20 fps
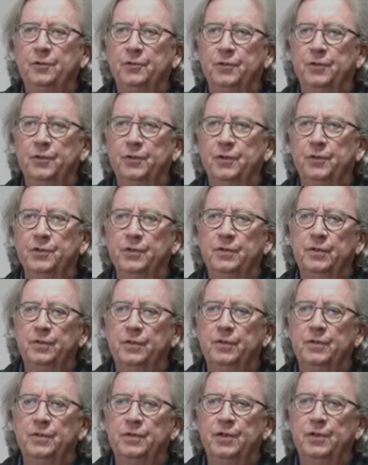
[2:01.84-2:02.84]
to the
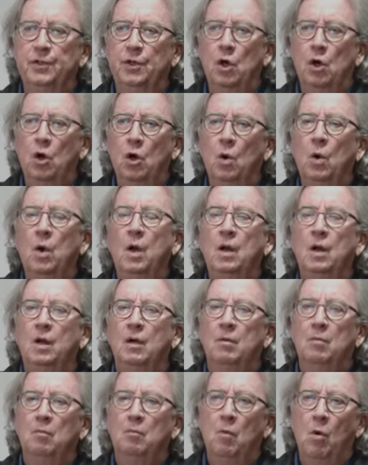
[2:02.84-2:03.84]
students that know
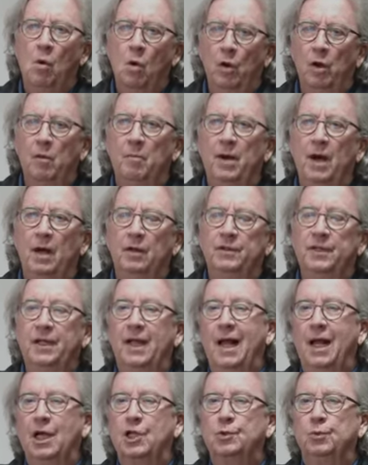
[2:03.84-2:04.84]
more about the
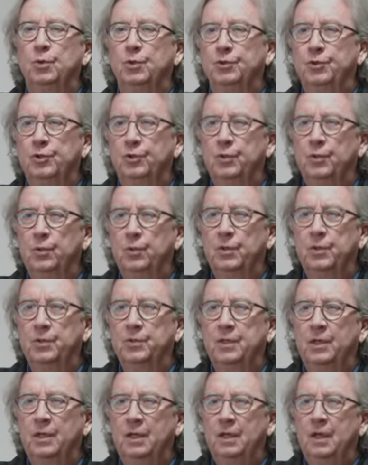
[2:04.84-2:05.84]
actual
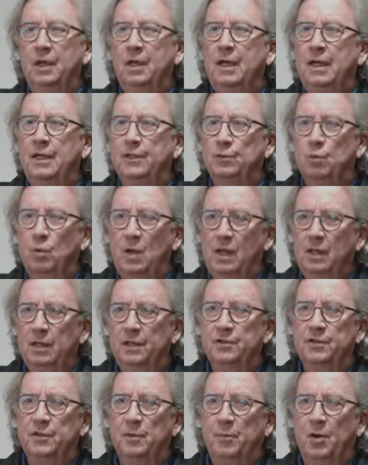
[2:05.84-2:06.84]
tools as well
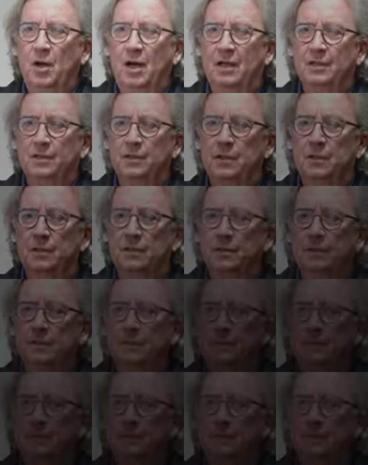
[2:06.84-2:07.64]
as the process.